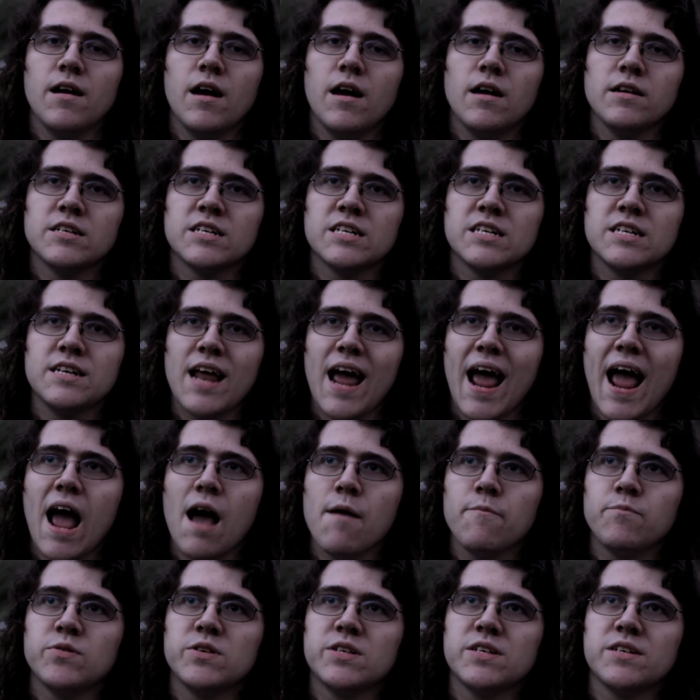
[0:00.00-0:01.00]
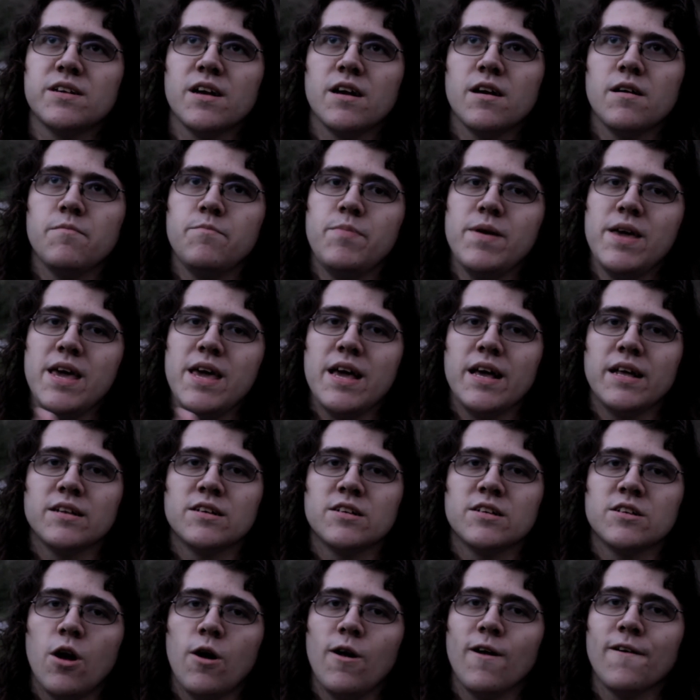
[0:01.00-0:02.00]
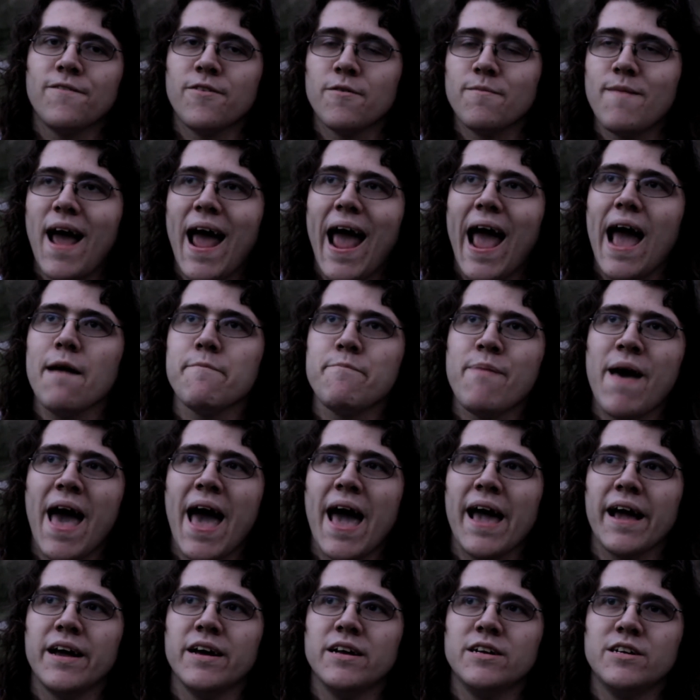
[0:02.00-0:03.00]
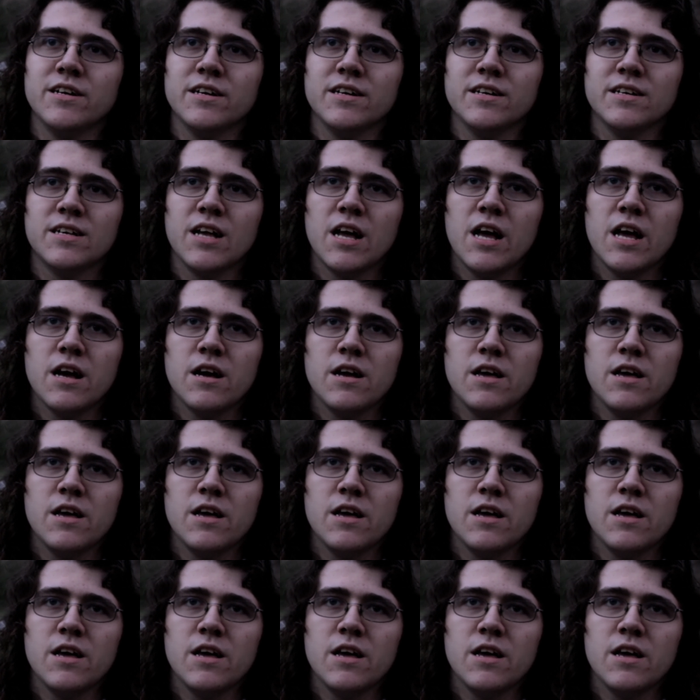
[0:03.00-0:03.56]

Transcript: snaps being installed from apt packages,